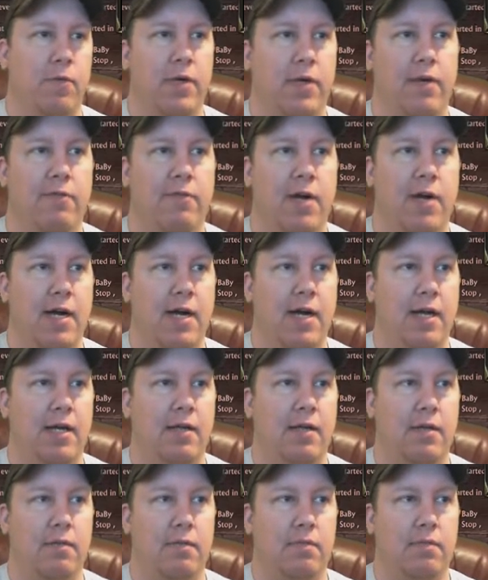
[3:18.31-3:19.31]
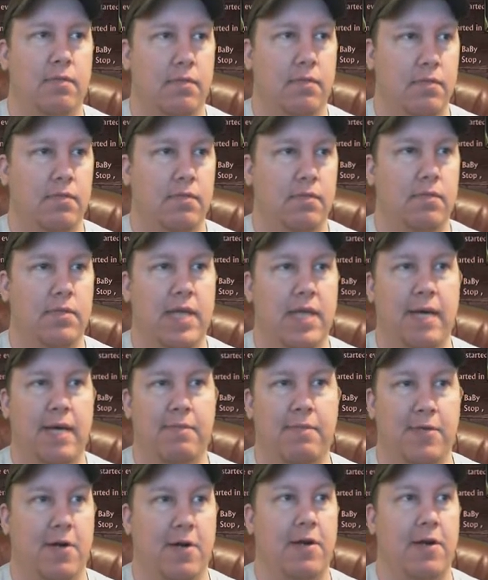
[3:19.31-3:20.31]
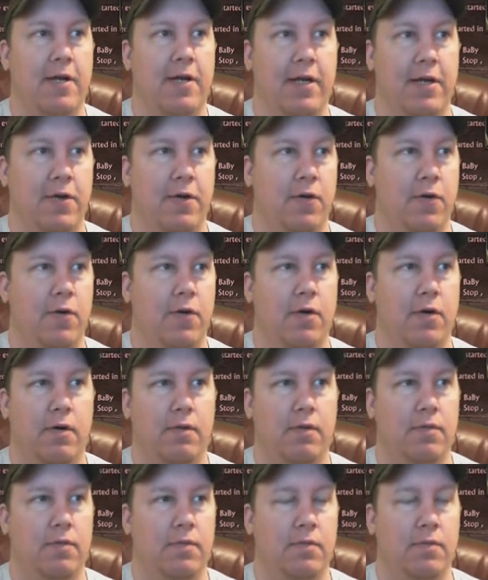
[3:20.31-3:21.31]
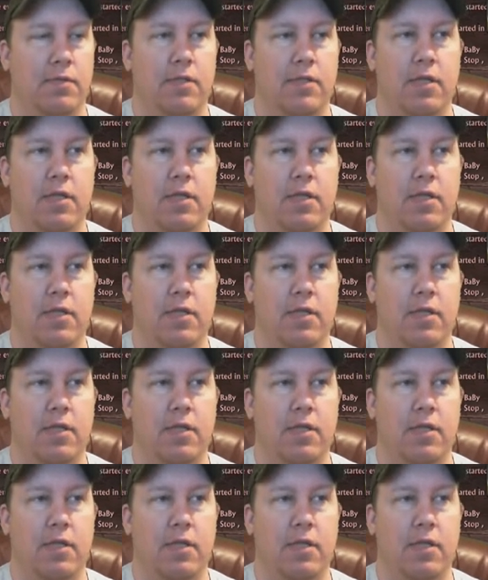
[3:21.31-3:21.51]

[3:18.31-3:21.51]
Whenever I tab target or